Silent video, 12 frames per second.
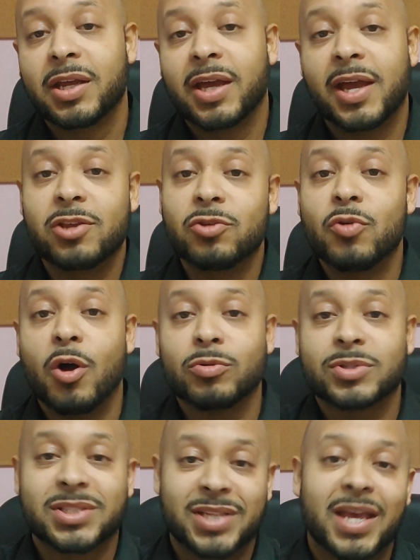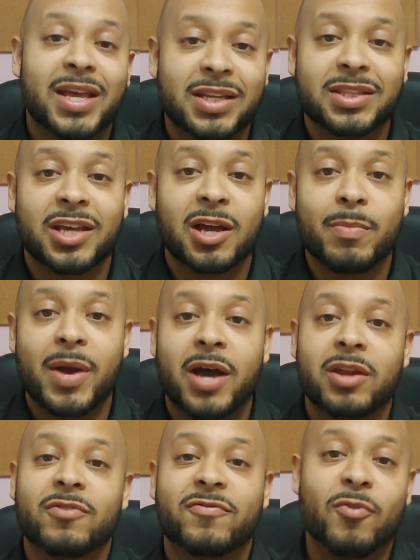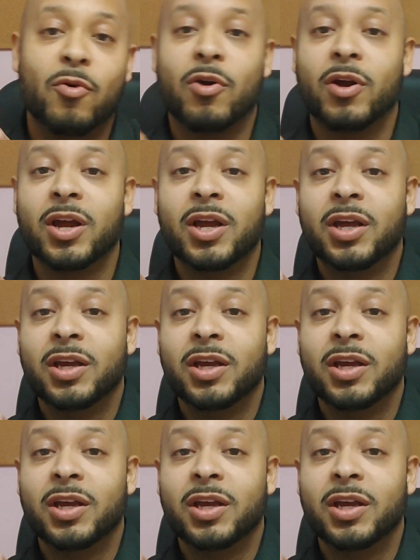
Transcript: and you don't say anything about it for